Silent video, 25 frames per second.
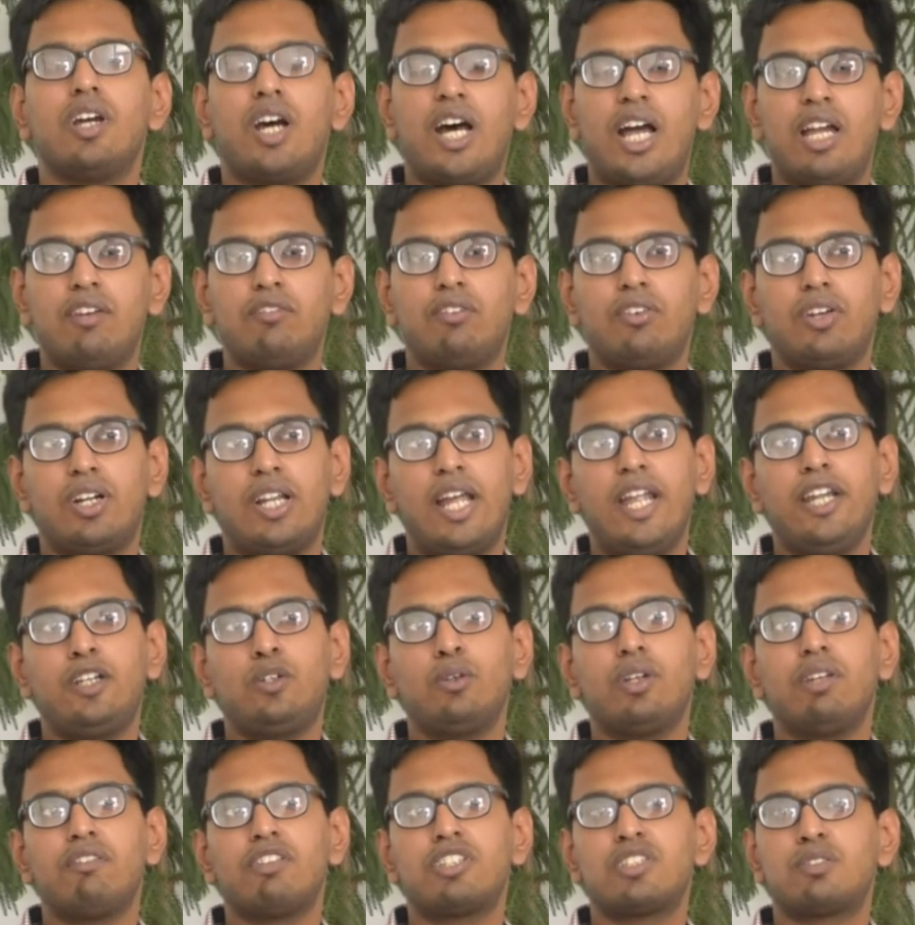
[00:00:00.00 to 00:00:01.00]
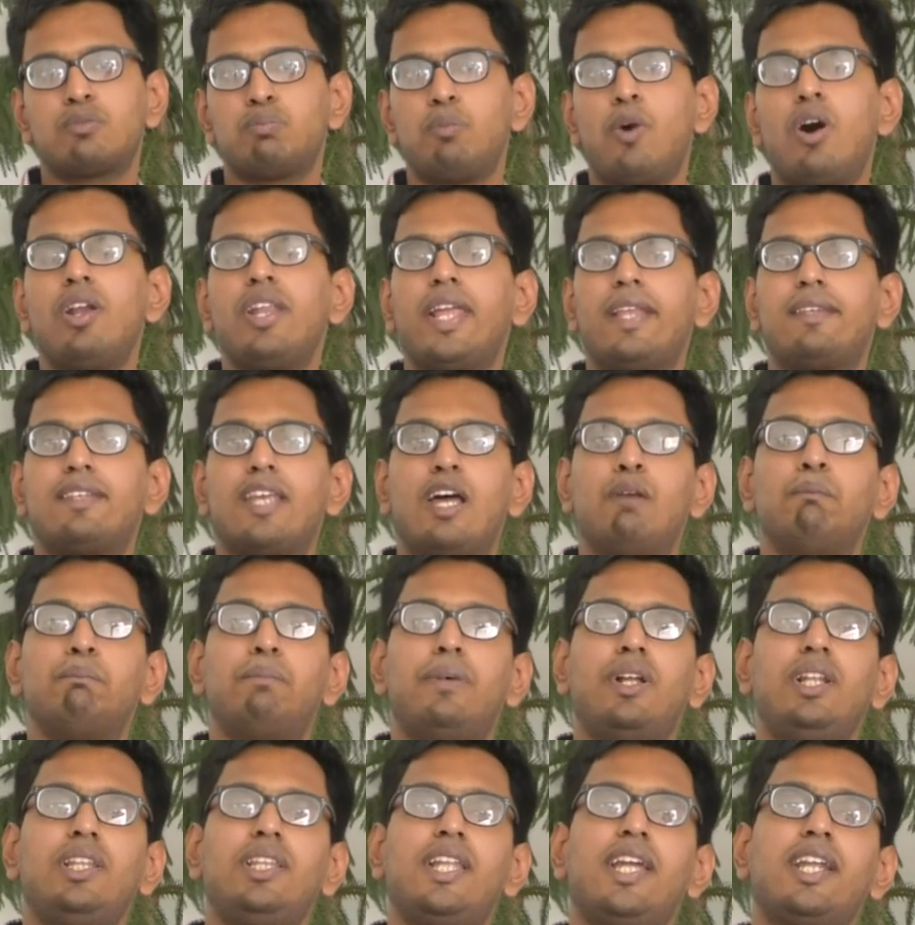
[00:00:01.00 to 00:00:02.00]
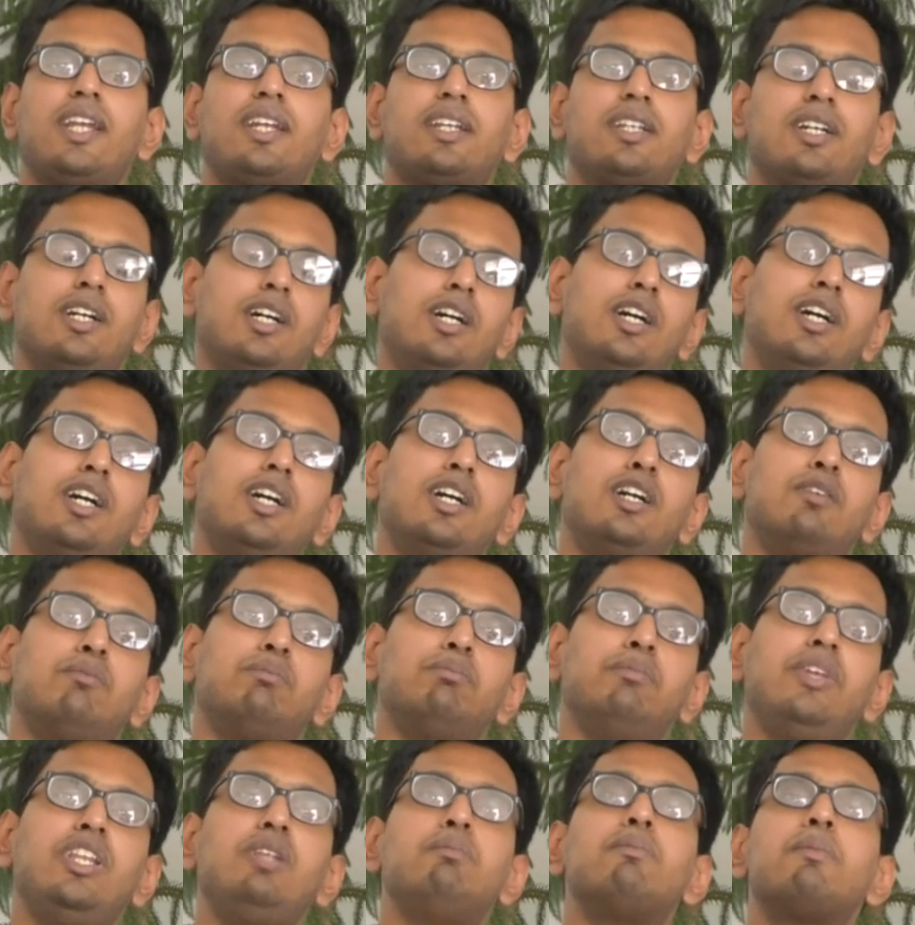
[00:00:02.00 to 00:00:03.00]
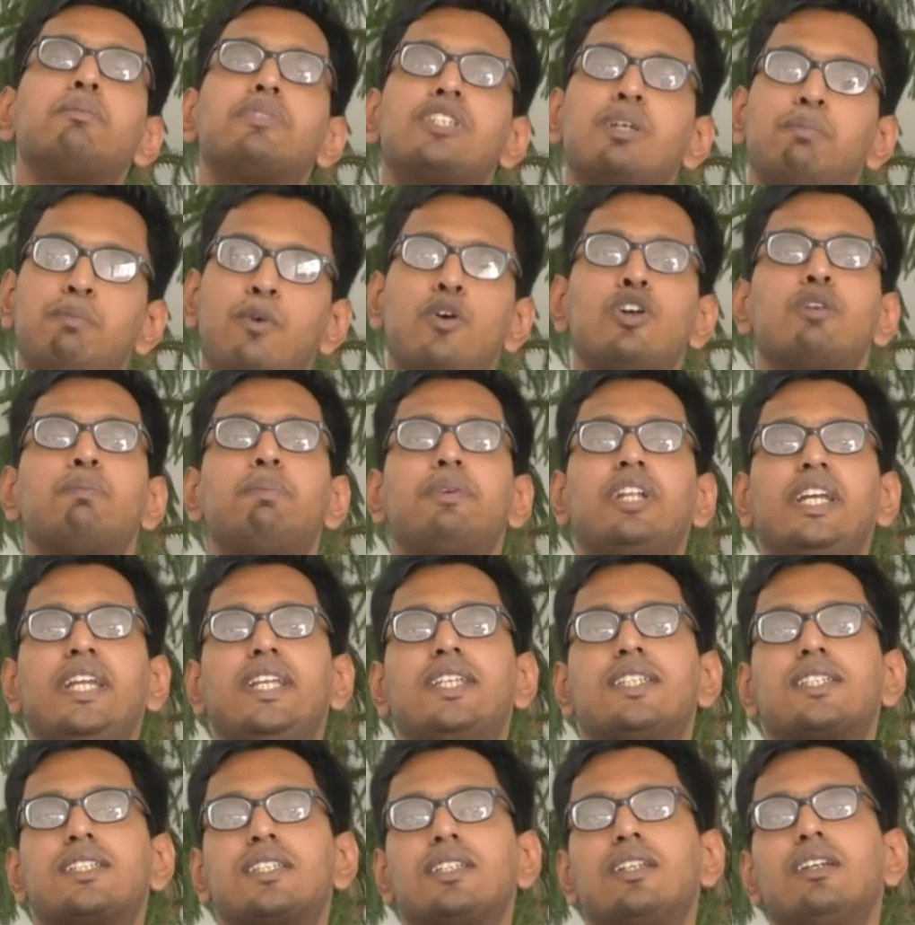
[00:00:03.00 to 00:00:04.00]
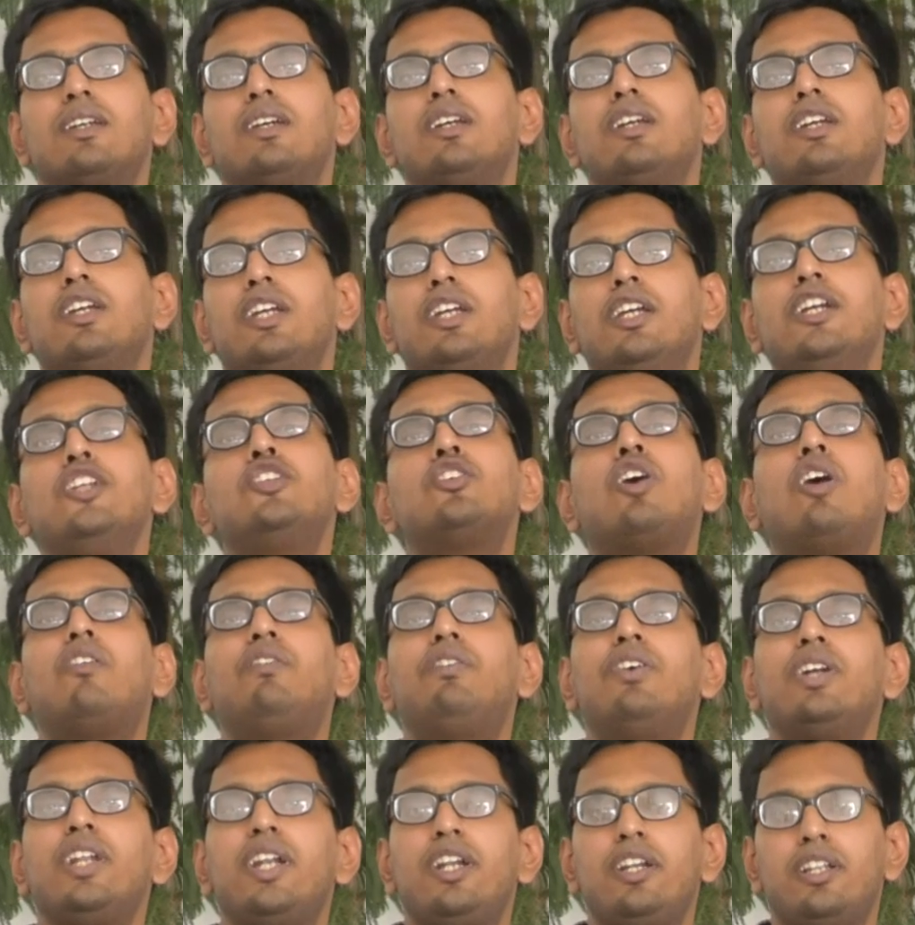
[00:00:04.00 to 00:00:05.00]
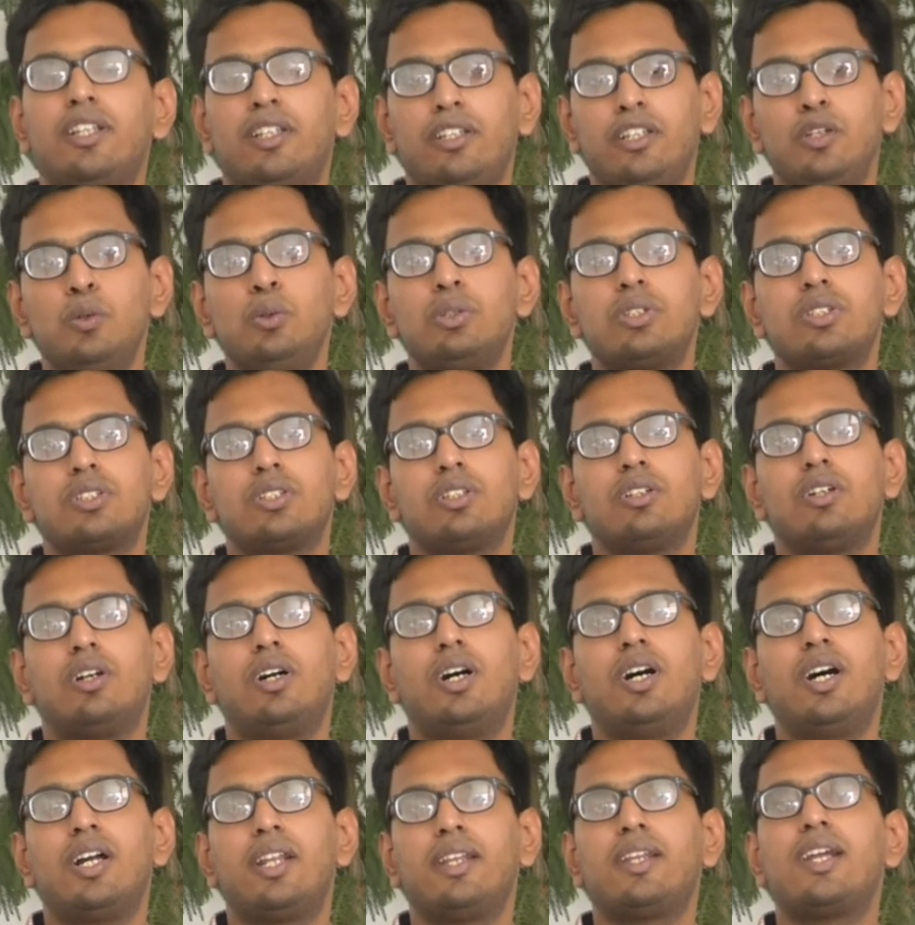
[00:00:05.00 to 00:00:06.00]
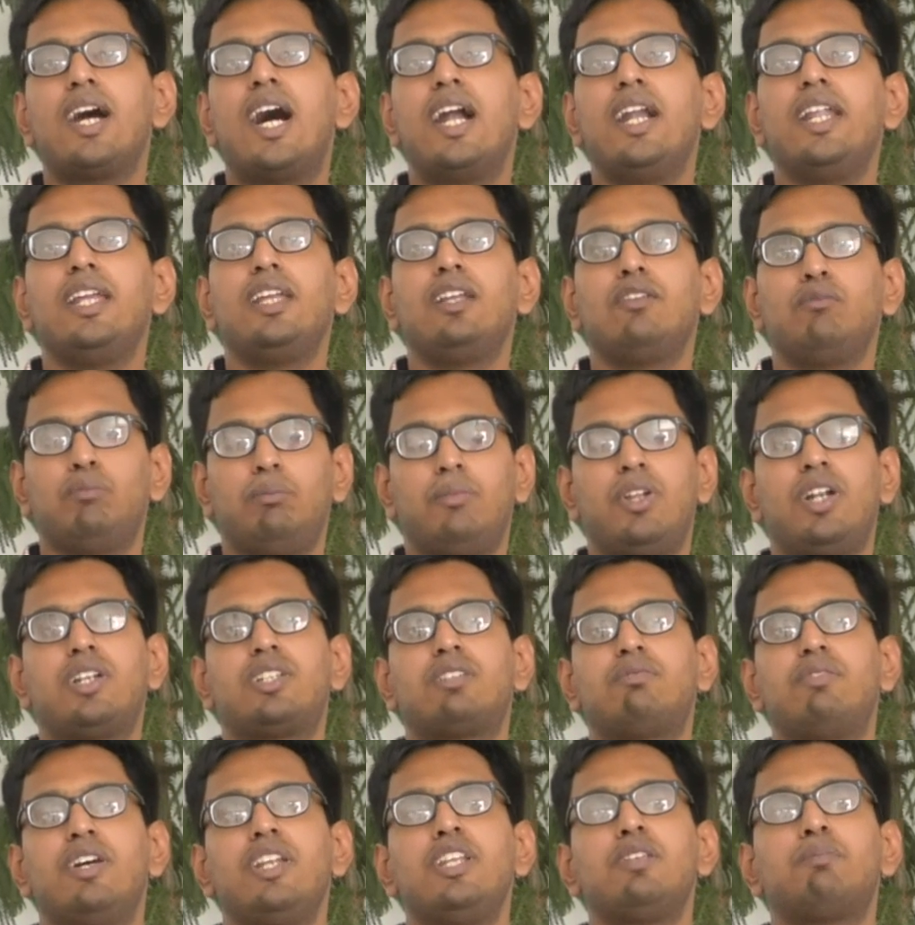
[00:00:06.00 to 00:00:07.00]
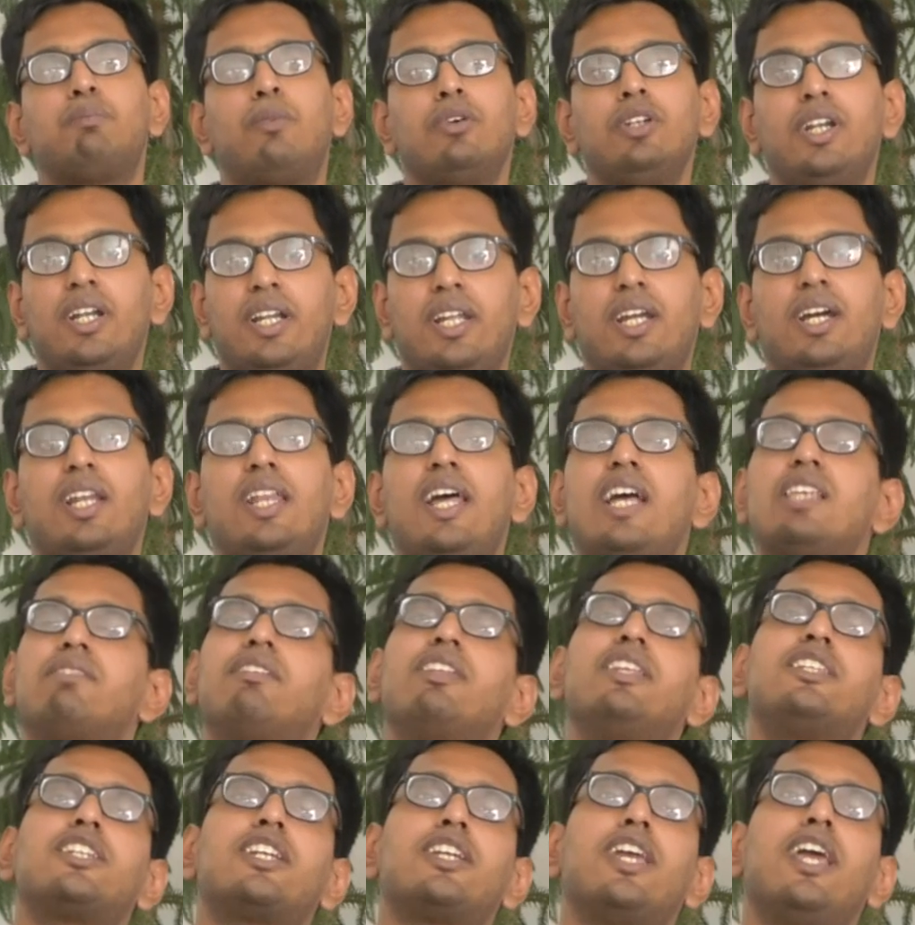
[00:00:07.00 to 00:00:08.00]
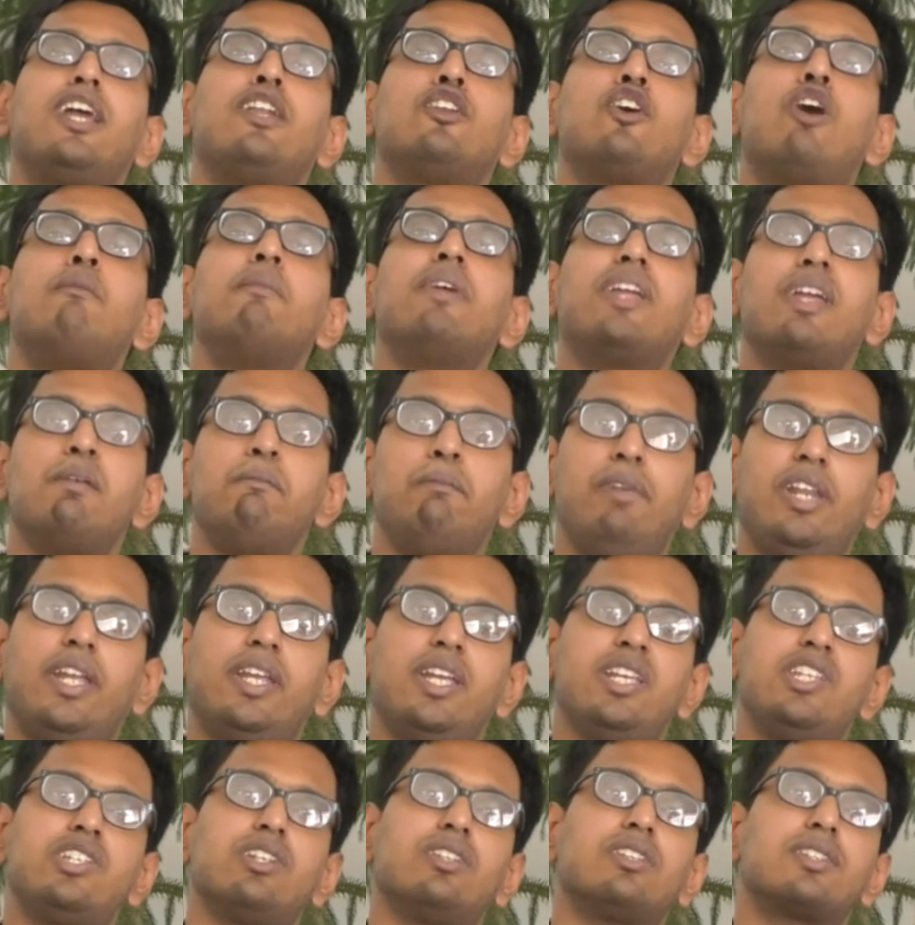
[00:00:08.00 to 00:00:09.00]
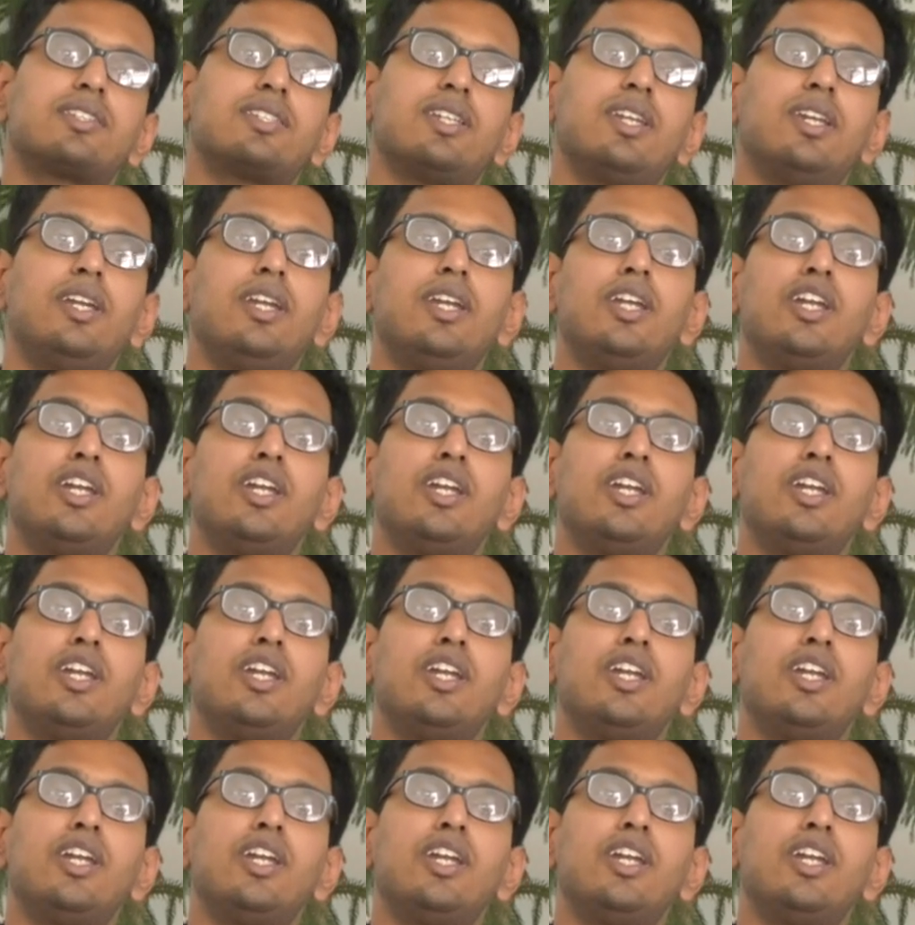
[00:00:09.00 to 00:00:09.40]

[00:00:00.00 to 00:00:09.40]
I would like to give a small example that minimum support price is offered in the news regarding its very political as well as economic implications.